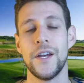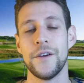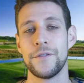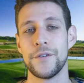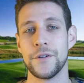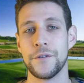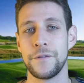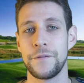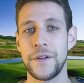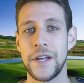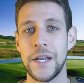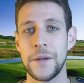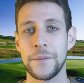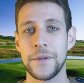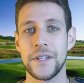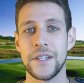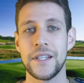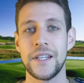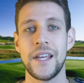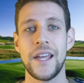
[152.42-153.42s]
for your
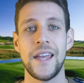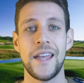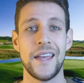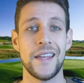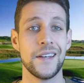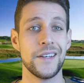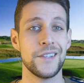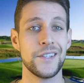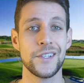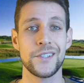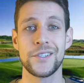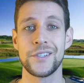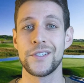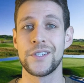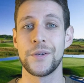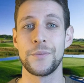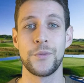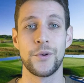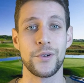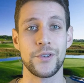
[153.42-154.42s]
family, in addition
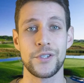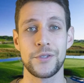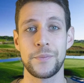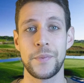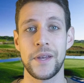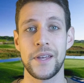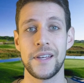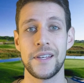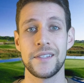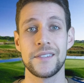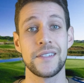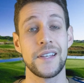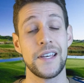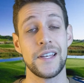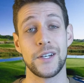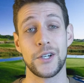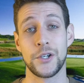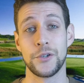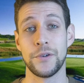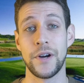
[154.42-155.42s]
to more space
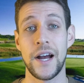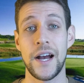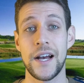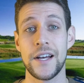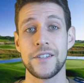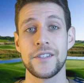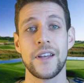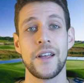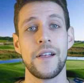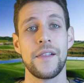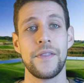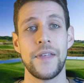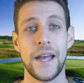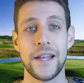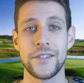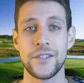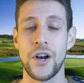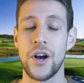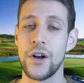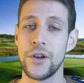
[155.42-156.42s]
and a garage,
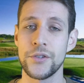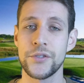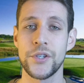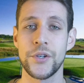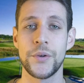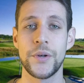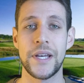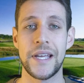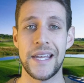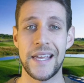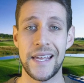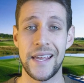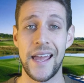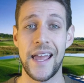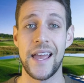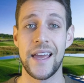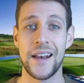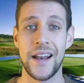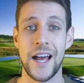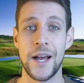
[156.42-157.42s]
that's also
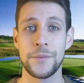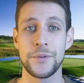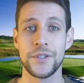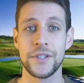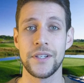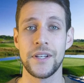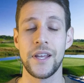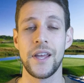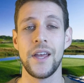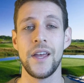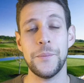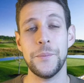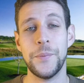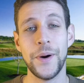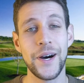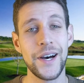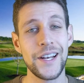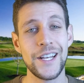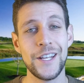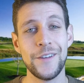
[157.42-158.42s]
an option.
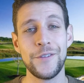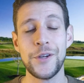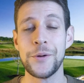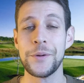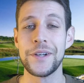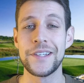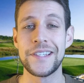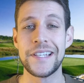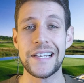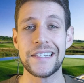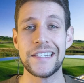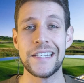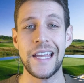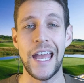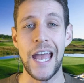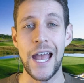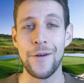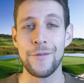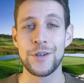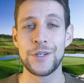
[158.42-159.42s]
But if you were to take the
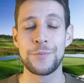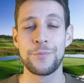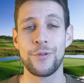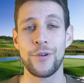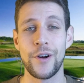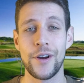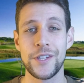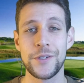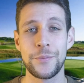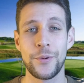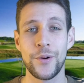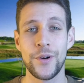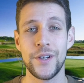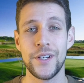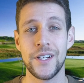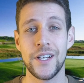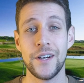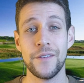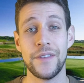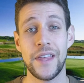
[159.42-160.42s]
average price
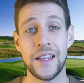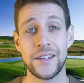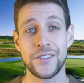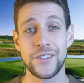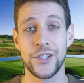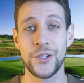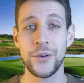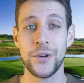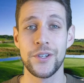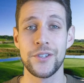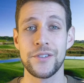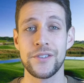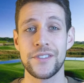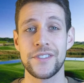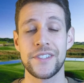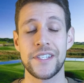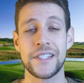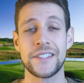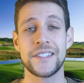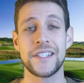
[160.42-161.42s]
point of that
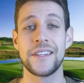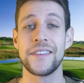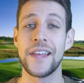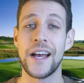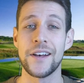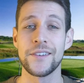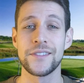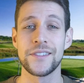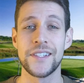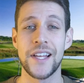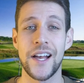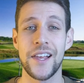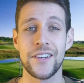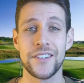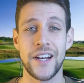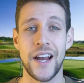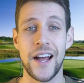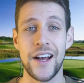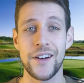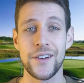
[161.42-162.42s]

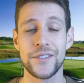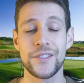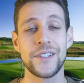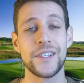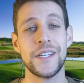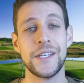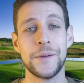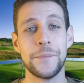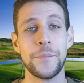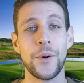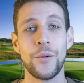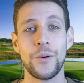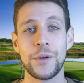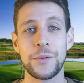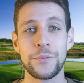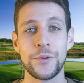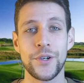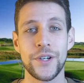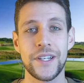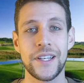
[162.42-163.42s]
$260,000 house in
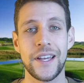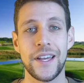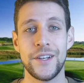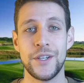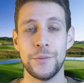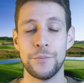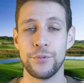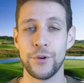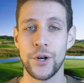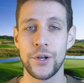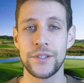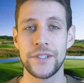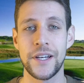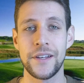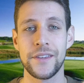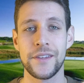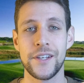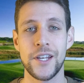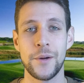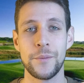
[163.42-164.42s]
Bolingbrook and you broke
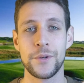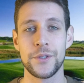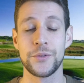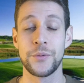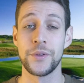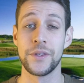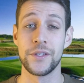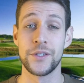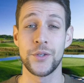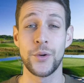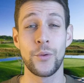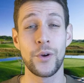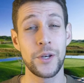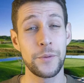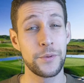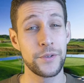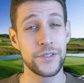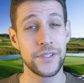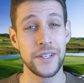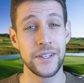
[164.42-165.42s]
down the numbers with a
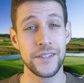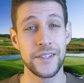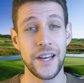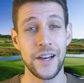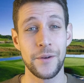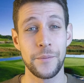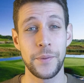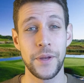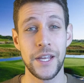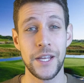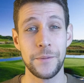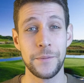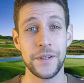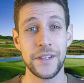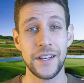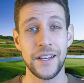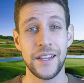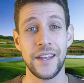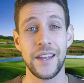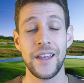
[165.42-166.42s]
20% down payment,